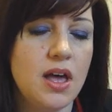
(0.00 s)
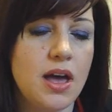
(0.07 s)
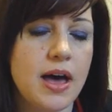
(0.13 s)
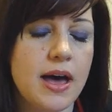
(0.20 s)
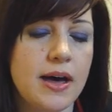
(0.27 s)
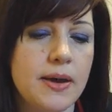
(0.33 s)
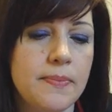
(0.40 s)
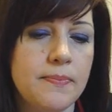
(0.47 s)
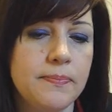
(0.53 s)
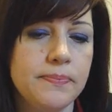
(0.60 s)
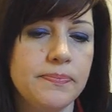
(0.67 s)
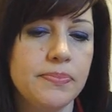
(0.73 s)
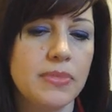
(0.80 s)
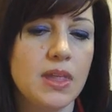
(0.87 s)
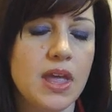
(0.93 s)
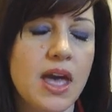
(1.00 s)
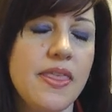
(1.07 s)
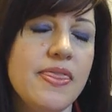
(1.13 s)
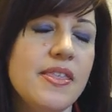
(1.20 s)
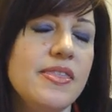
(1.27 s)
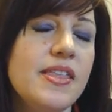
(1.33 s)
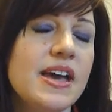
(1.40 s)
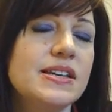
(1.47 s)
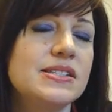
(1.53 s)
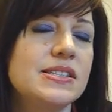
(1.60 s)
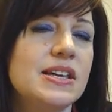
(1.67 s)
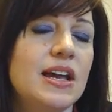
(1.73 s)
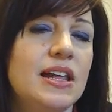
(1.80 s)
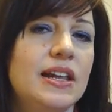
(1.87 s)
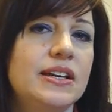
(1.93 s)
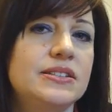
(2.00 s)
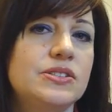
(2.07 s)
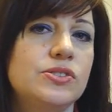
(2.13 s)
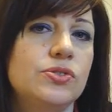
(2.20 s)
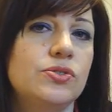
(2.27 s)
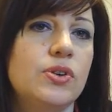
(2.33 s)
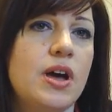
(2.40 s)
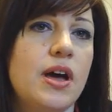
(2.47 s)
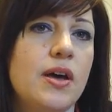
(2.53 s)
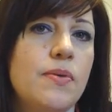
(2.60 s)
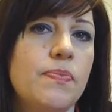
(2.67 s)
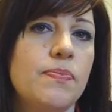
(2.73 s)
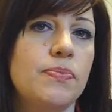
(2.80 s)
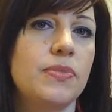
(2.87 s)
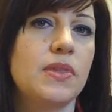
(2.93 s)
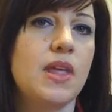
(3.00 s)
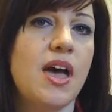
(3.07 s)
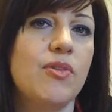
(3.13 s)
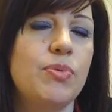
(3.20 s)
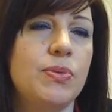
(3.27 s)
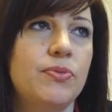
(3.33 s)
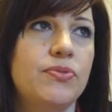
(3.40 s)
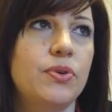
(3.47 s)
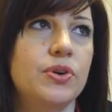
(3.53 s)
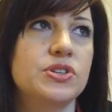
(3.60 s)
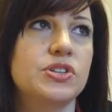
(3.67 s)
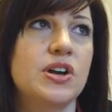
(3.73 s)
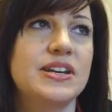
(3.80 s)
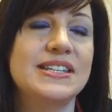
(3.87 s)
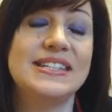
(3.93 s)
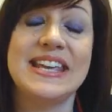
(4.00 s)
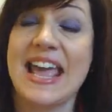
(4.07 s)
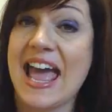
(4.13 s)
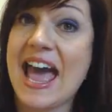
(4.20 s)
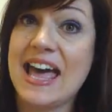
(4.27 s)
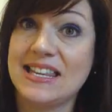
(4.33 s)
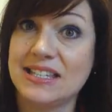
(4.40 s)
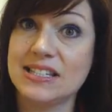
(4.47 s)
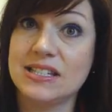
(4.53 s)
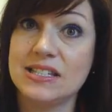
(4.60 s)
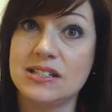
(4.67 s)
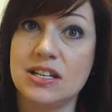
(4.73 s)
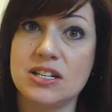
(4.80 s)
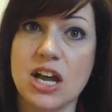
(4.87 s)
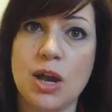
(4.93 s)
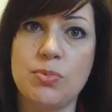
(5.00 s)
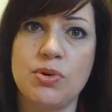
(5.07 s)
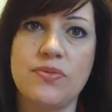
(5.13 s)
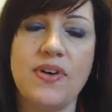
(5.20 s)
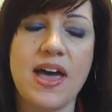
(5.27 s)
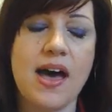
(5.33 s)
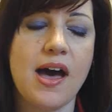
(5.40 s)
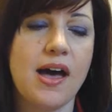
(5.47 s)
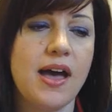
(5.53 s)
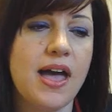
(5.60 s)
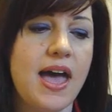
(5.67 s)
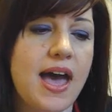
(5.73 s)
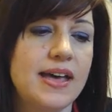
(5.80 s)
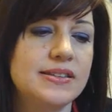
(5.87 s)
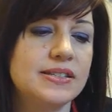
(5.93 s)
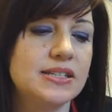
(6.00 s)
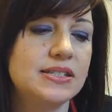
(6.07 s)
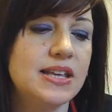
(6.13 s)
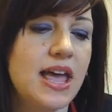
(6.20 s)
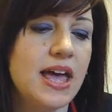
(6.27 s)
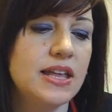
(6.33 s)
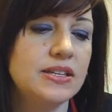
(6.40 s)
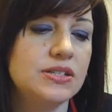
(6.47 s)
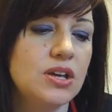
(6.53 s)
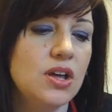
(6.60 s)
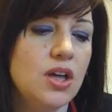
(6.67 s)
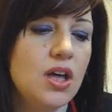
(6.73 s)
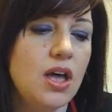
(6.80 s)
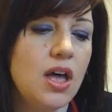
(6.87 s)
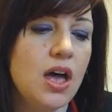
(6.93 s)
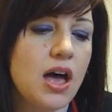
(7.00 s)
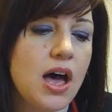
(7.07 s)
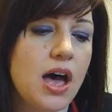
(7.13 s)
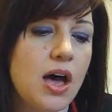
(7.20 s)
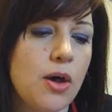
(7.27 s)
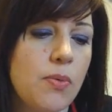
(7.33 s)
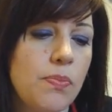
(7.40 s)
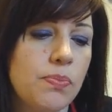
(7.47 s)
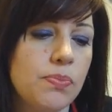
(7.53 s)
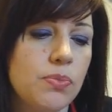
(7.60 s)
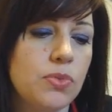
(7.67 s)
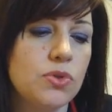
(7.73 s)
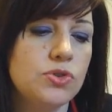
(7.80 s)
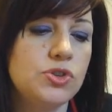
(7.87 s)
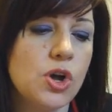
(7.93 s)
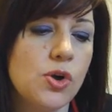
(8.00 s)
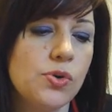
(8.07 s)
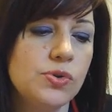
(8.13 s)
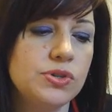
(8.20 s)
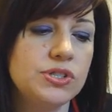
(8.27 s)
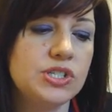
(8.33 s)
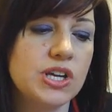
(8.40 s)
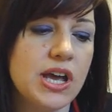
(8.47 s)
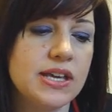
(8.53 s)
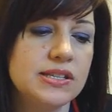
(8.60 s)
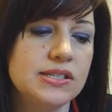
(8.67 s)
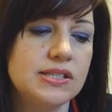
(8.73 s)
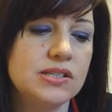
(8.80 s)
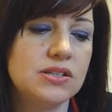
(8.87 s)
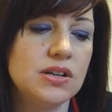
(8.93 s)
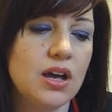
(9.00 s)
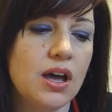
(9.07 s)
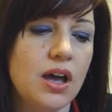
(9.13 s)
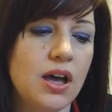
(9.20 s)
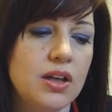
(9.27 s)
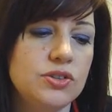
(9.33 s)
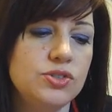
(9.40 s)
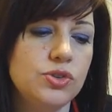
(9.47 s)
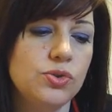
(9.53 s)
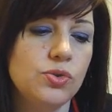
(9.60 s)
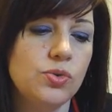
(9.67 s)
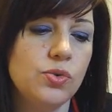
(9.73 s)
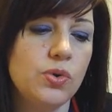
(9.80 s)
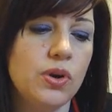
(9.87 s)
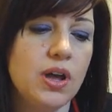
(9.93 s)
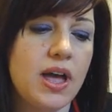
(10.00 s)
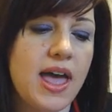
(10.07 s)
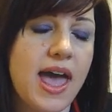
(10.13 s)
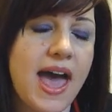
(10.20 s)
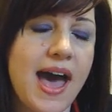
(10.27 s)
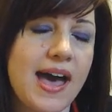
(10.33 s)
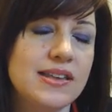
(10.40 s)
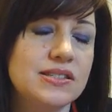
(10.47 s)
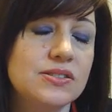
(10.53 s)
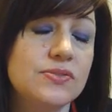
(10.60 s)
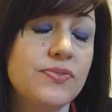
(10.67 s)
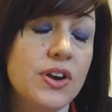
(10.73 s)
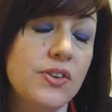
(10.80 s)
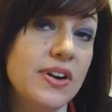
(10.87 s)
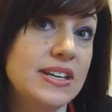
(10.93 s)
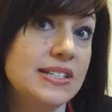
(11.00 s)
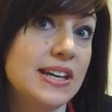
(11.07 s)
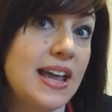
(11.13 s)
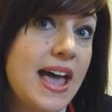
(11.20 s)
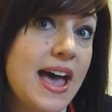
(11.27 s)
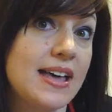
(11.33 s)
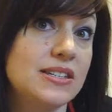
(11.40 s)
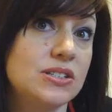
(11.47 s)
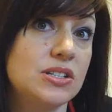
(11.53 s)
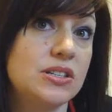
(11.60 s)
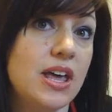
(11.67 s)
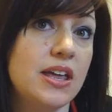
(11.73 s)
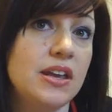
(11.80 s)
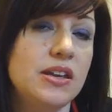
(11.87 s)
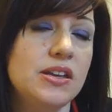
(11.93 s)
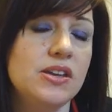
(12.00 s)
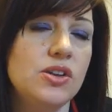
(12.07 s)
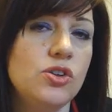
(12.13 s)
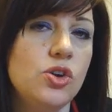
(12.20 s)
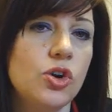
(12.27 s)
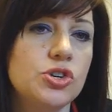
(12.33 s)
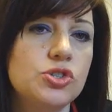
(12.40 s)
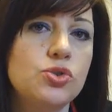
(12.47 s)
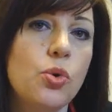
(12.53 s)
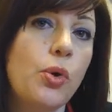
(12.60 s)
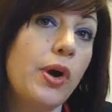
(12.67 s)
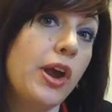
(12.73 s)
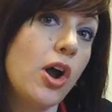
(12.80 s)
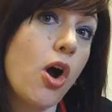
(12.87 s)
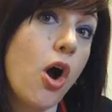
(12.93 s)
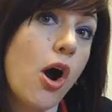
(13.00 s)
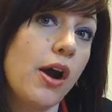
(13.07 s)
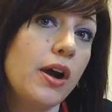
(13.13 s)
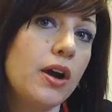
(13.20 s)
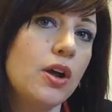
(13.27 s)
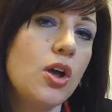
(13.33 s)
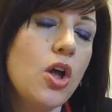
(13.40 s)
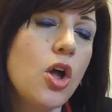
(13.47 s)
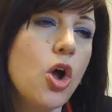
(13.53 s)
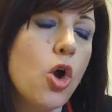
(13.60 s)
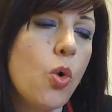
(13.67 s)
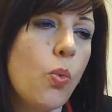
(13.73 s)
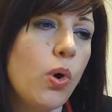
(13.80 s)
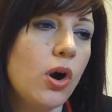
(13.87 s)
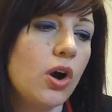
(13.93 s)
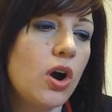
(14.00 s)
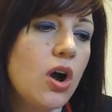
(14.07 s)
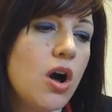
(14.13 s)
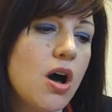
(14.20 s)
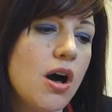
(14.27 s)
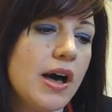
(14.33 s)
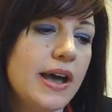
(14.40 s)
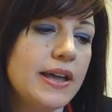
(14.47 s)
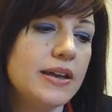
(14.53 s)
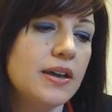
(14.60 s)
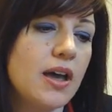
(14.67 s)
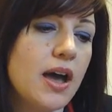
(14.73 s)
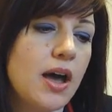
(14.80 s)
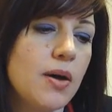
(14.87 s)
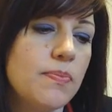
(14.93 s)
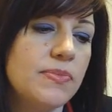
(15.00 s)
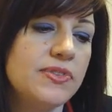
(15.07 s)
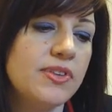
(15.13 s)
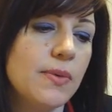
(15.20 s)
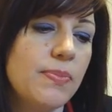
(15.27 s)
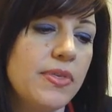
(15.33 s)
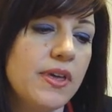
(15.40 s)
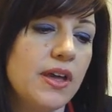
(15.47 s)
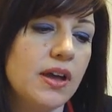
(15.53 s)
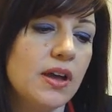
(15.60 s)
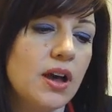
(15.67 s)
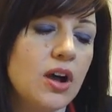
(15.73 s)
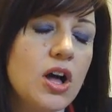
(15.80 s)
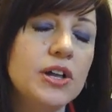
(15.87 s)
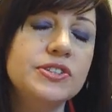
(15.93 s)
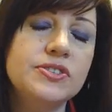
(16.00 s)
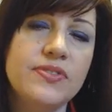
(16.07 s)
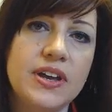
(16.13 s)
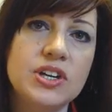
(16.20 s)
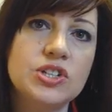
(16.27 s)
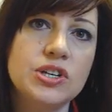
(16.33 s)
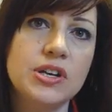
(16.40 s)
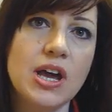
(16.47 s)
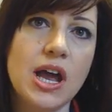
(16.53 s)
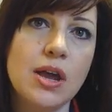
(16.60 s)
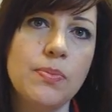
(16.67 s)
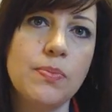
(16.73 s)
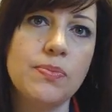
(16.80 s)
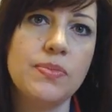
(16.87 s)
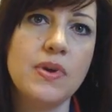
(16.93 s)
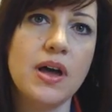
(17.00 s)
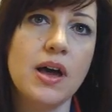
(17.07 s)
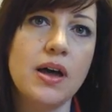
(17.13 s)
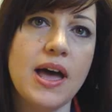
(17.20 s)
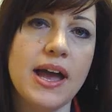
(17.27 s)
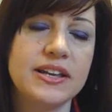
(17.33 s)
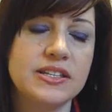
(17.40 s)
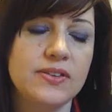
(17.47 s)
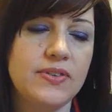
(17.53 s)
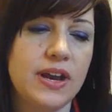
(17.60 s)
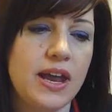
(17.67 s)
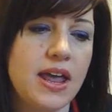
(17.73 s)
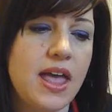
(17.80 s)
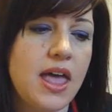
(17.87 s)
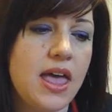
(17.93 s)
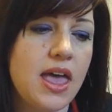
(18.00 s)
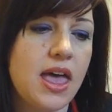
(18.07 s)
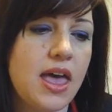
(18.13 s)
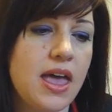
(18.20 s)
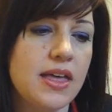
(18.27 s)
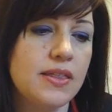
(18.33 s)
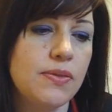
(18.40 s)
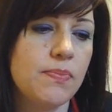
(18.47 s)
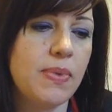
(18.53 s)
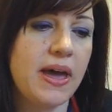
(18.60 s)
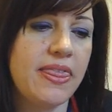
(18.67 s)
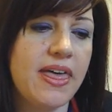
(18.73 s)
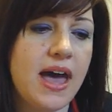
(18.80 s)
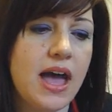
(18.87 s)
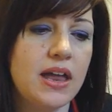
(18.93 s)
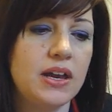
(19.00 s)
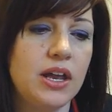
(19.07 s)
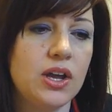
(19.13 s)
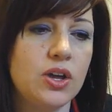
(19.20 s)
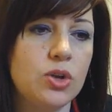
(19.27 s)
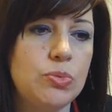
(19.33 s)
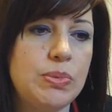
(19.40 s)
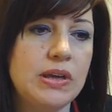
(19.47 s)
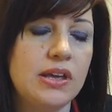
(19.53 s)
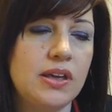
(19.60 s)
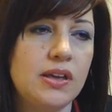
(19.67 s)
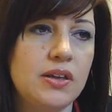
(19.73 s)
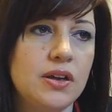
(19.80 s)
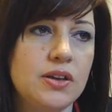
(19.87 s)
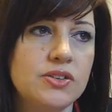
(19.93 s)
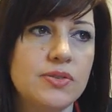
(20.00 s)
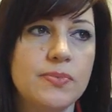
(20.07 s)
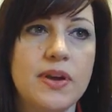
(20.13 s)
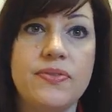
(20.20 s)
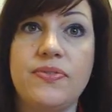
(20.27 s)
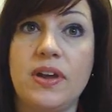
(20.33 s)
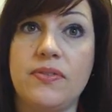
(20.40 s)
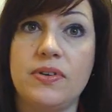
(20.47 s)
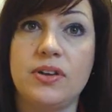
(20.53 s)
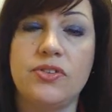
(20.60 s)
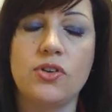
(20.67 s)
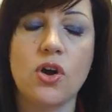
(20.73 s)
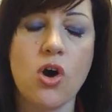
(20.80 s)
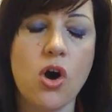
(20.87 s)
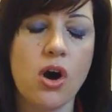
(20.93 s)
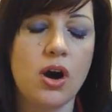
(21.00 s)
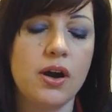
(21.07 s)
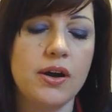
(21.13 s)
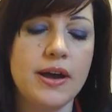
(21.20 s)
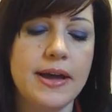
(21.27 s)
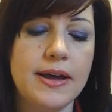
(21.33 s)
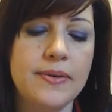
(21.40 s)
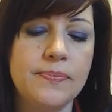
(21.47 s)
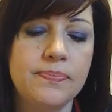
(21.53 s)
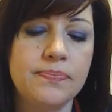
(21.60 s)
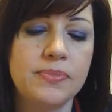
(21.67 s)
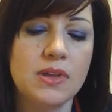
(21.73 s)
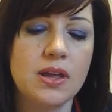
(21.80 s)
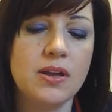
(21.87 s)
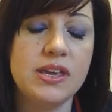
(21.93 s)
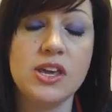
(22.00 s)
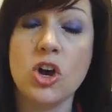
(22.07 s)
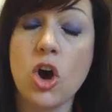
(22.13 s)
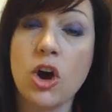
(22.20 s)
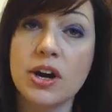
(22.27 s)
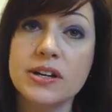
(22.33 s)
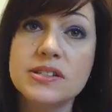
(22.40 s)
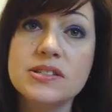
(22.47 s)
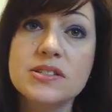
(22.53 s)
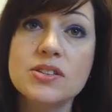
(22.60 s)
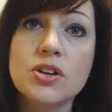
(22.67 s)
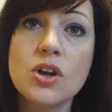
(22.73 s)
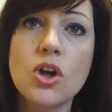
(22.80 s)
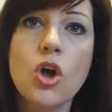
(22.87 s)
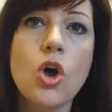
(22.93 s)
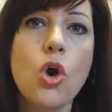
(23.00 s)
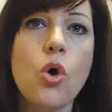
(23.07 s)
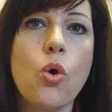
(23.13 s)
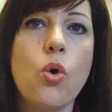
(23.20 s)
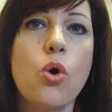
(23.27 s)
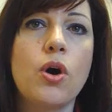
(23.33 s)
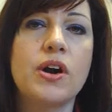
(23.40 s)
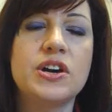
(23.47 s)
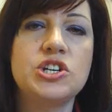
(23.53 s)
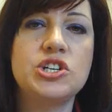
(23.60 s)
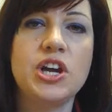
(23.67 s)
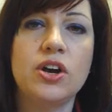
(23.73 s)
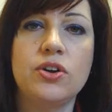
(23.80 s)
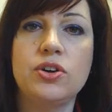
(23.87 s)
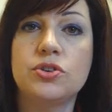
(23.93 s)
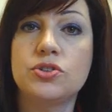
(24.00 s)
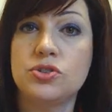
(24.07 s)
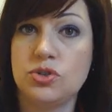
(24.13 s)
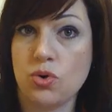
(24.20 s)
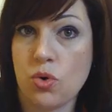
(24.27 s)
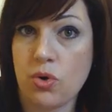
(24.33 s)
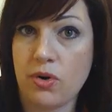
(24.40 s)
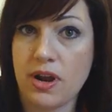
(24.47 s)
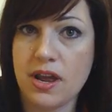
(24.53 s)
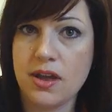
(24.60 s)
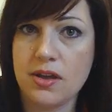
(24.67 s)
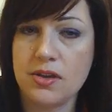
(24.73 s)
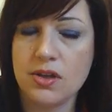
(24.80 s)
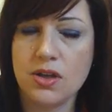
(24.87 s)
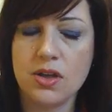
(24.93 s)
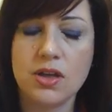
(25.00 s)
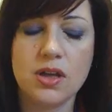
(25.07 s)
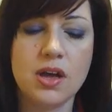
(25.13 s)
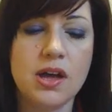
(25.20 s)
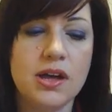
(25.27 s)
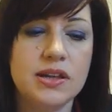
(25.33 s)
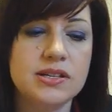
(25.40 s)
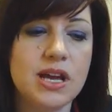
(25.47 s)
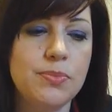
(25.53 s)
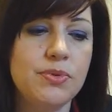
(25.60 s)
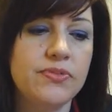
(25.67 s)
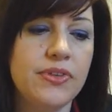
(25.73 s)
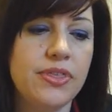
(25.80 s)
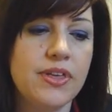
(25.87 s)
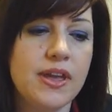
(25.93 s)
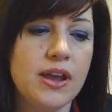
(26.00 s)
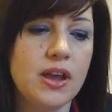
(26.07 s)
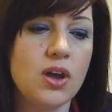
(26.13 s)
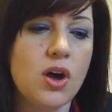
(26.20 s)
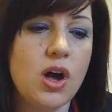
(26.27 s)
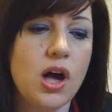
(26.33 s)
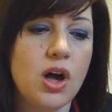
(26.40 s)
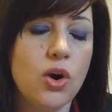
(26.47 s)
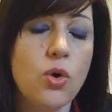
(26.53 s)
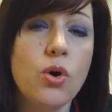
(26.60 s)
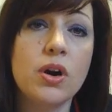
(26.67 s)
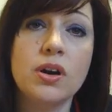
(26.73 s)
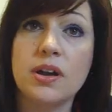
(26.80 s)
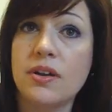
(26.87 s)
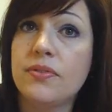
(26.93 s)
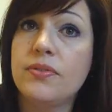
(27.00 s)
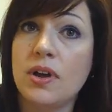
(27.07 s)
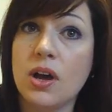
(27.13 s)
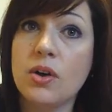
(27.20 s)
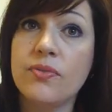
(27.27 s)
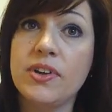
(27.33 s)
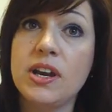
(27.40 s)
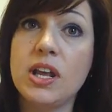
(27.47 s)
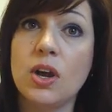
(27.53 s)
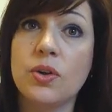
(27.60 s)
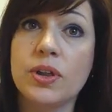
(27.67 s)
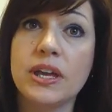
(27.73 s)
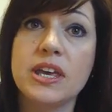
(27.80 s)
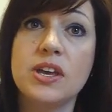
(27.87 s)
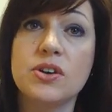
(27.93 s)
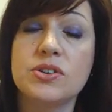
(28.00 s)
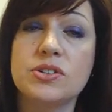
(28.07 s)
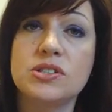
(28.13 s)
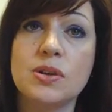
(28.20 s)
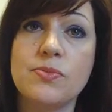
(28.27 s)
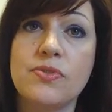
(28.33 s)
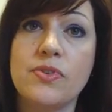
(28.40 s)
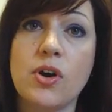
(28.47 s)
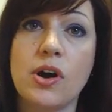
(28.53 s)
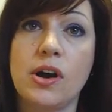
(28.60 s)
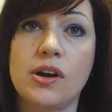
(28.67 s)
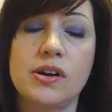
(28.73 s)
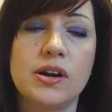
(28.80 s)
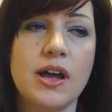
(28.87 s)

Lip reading: And the next thing I like to have people focus on is the asks, the type of asks. And don't just do fundraising asks, that in your story arc work on a cultivation type activity. And by that it could be, some of my favorites are e-cards, or a share your story type of a thing, or a video, like here's some of our